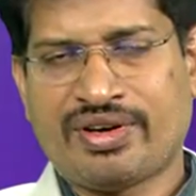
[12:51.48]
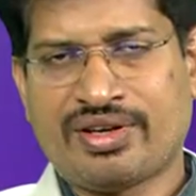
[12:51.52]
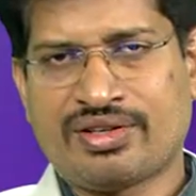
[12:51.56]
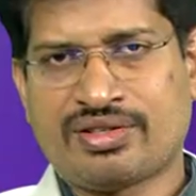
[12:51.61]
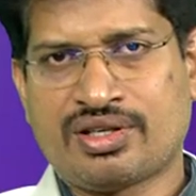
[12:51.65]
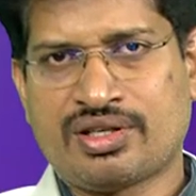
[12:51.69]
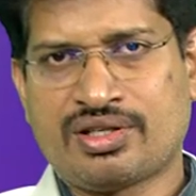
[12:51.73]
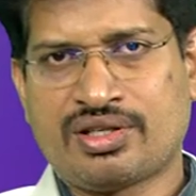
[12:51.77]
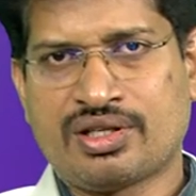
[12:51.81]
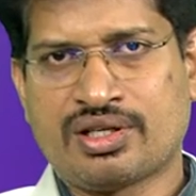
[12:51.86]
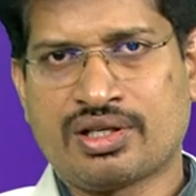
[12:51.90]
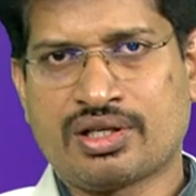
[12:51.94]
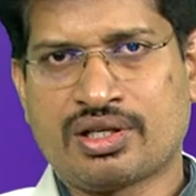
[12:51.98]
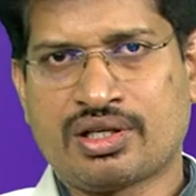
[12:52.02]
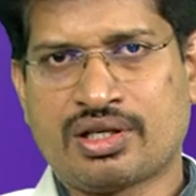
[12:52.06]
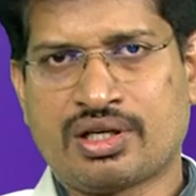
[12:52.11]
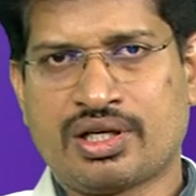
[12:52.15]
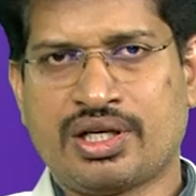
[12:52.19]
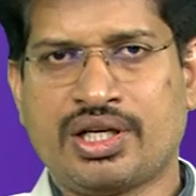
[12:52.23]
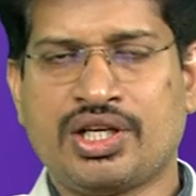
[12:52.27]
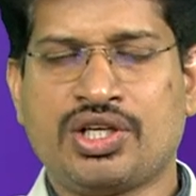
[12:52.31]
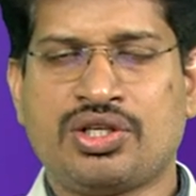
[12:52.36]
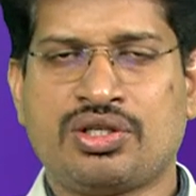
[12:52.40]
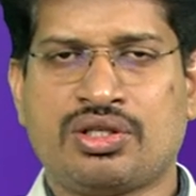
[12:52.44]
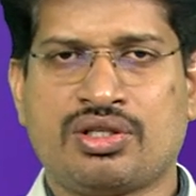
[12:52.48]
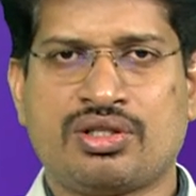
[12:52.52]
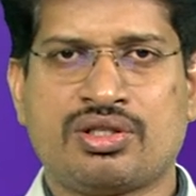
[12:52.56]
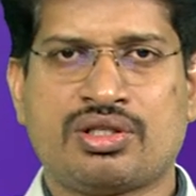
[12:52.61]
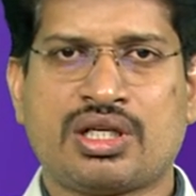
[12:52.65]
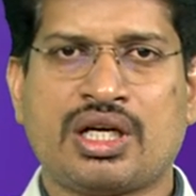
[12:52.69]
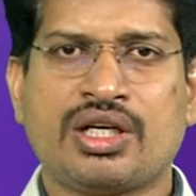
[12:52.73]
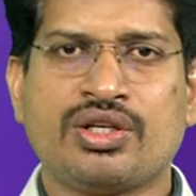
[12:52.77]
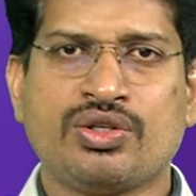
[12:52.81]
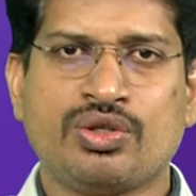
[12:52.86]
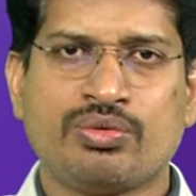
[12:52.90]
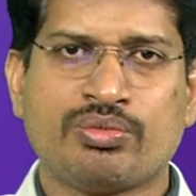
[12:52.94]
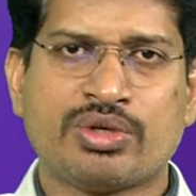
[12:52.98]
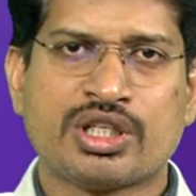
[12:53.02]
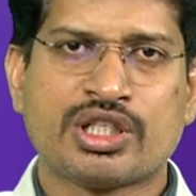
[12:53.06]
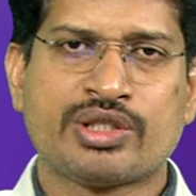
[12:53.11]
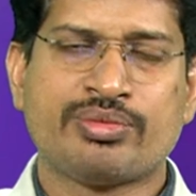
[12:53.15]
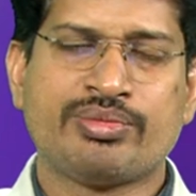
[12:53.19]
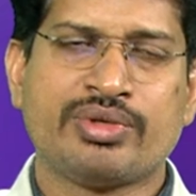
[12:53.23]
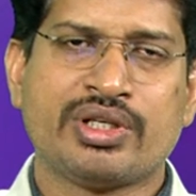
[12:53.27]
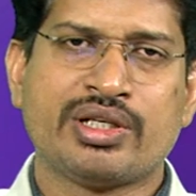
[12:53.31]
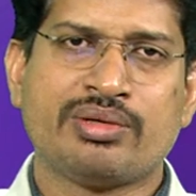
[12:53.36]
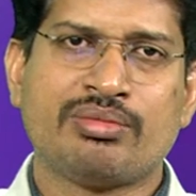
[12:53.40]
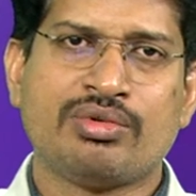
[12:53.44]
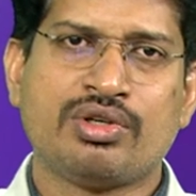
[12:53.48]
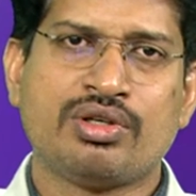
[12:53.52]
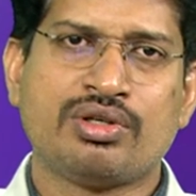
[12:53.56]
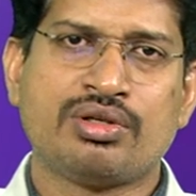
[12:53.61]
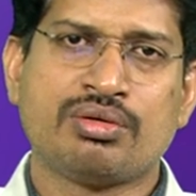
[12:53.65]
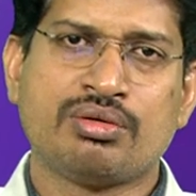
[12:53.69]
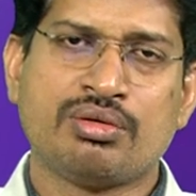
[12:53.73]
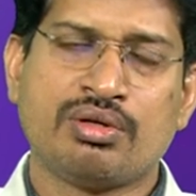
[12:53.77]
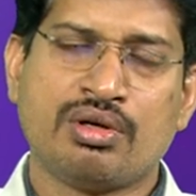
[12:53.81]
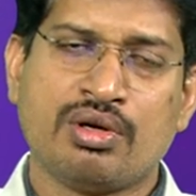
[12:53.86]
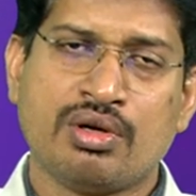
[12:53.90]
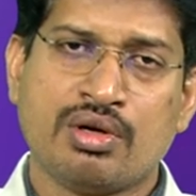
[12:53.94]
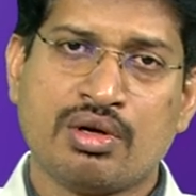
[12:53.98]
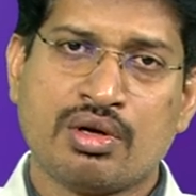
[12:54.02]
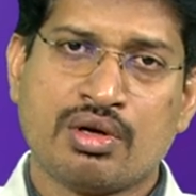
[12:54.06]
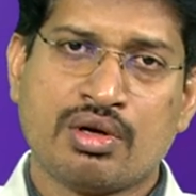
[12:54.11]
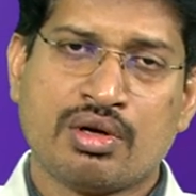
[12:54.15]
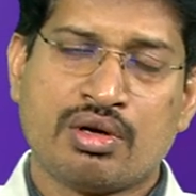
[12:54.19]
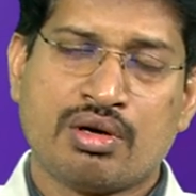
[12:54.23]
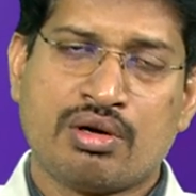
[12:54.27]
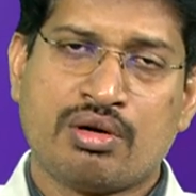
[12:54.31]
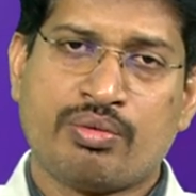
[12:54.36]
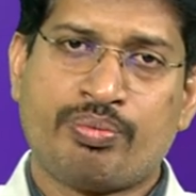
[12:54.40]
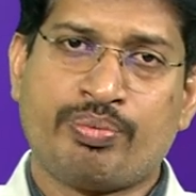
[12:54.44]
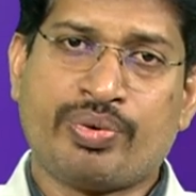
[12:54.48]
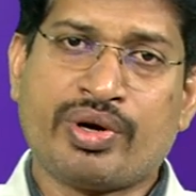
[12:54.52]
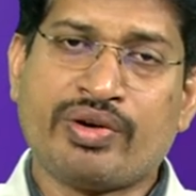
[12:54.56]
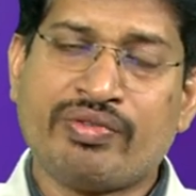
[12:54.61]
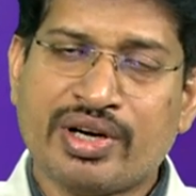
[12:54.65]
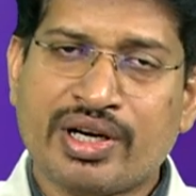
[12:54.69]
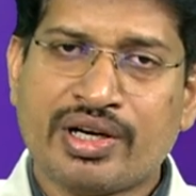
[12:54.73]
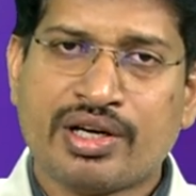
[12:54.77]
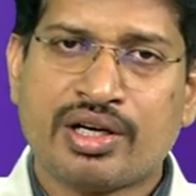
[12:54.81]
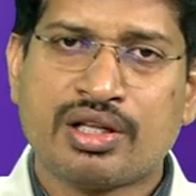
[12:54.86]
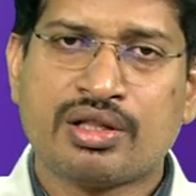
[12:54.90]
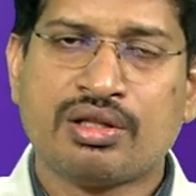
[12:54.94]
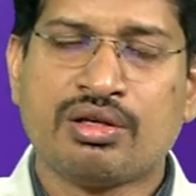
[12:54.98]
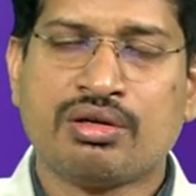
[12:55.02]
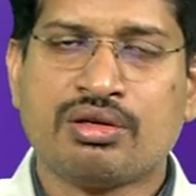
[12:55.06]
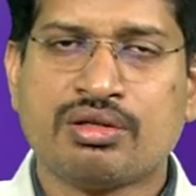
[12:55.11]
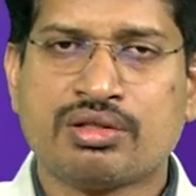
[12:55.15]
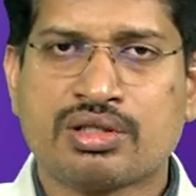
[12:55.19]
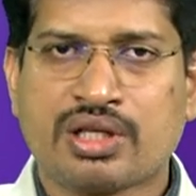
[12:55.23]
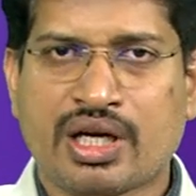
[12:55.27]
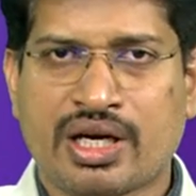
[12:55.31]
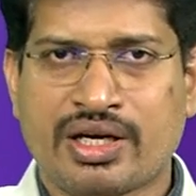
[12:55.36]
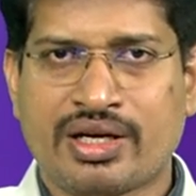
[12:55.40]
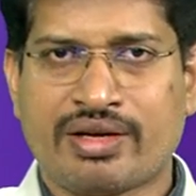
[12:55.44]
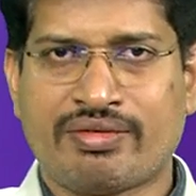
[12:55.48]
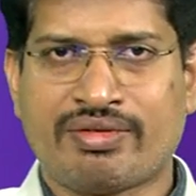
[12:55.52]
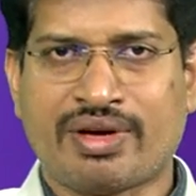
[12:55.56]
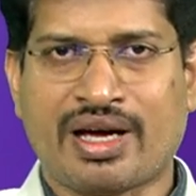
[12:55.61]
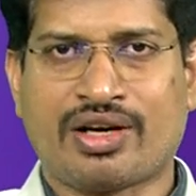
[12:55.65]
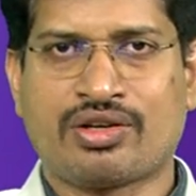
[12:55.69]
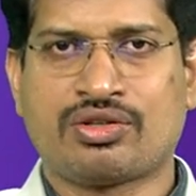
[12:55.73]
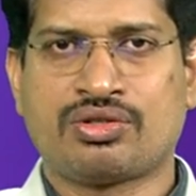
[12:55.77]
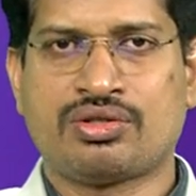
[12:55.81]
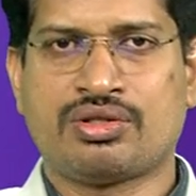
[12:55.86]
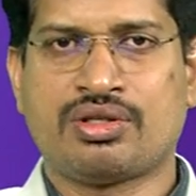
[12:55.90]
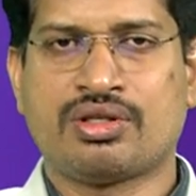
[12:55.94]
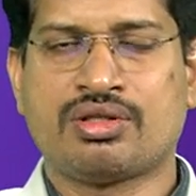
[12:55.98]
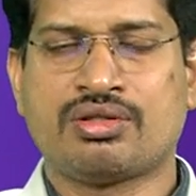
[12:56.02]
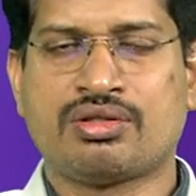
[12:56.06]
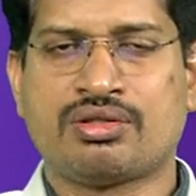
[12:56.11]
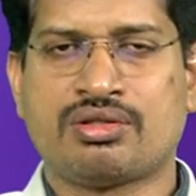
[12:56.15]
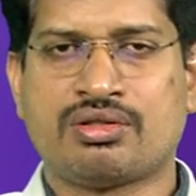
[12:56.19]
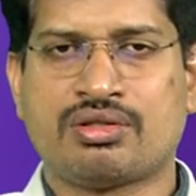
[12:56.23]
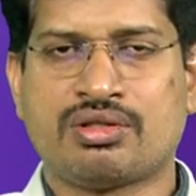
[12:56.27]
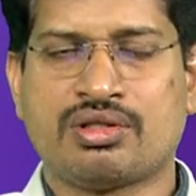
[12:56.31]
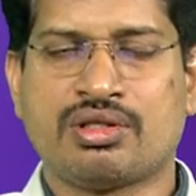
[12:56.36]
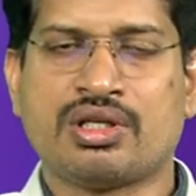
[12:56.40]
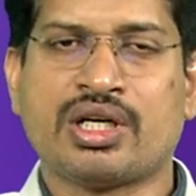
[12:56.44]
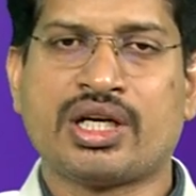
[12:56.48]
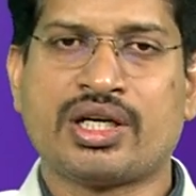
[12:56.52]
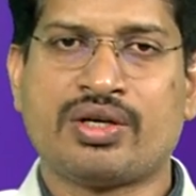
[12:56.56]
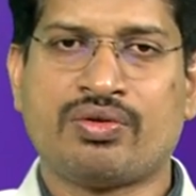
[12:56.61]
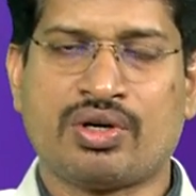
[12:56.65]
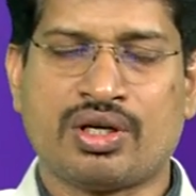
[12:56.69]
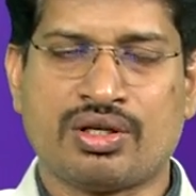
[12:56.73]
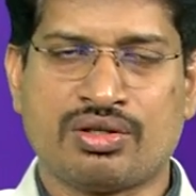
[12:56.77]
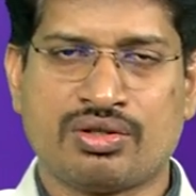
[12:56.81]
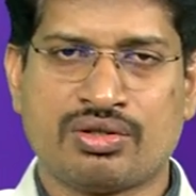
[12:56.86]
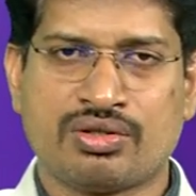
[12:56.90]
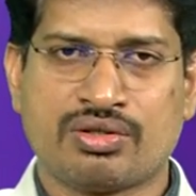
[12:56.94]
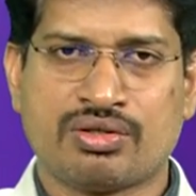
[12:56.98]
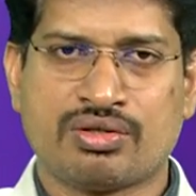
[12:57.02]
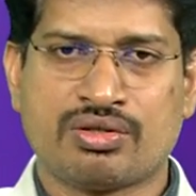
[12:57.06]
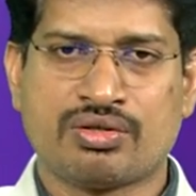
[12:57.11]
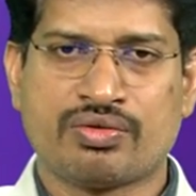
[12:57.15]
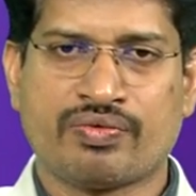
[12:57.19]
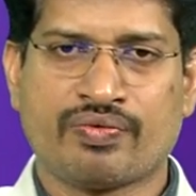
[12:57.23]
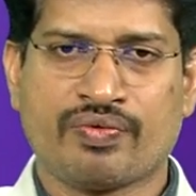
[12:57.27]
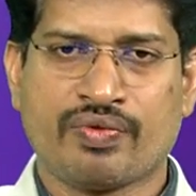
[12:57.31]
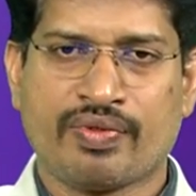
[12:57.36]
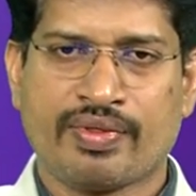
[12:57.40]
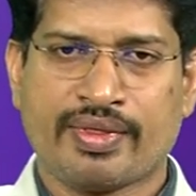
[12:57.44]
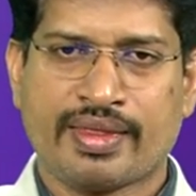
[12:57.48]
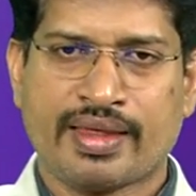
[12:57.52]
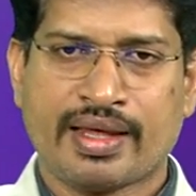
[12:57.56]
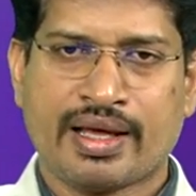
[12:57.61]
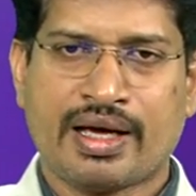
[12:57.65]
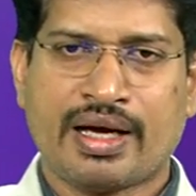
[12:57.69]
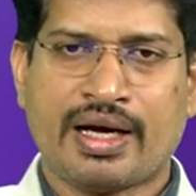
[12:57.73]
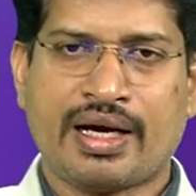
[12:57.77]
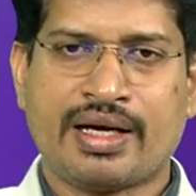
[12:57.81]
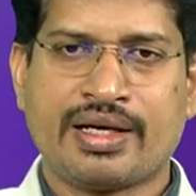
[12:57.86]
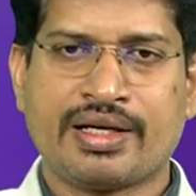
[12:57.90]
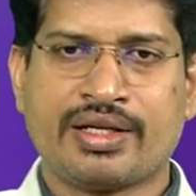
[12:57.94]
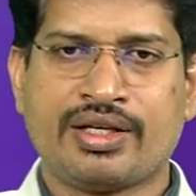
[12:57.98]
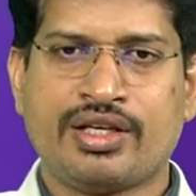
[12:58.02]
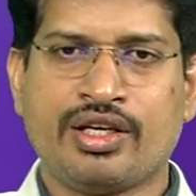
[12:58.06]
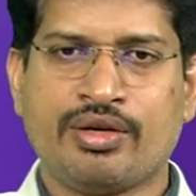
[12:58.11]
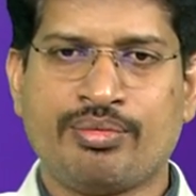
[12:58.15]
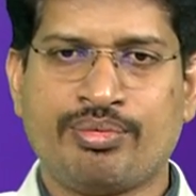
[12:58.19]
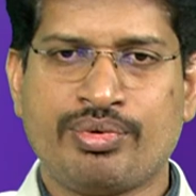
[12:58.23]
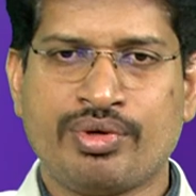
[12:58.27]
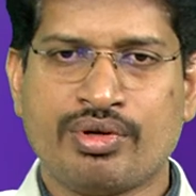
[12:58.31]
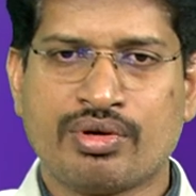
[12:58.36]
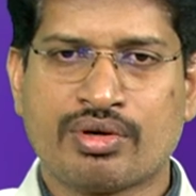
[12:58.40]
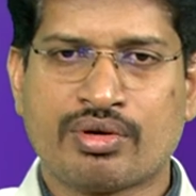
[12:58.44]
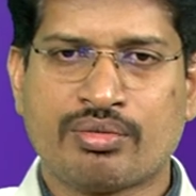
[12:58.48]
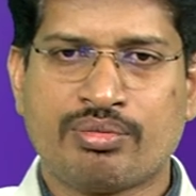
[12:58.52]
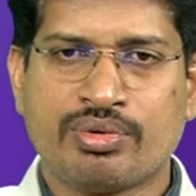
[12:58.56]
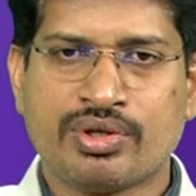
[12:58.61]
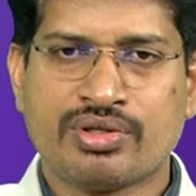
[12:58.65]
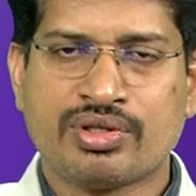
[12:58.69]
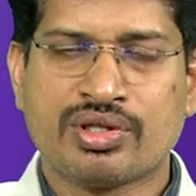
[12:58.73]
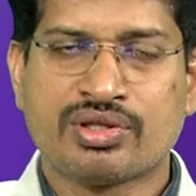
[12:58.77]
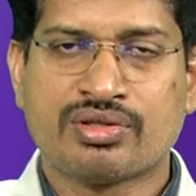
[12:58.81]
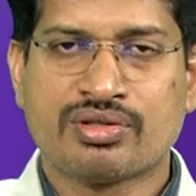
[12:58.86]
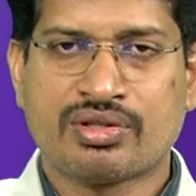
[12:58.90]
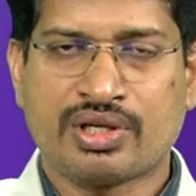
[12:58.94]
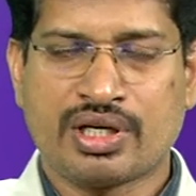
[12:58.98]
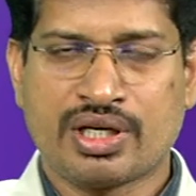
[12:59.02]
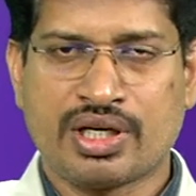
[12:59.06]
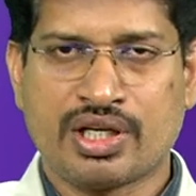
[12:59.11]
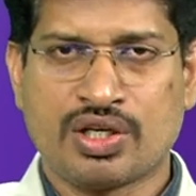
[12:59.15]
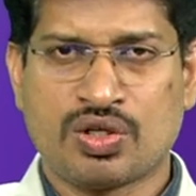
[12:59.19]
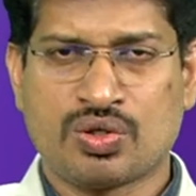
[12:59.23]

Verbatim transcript: certain conditions and you must be able to uh, prevent those kind of accidents in advance and keep your business running.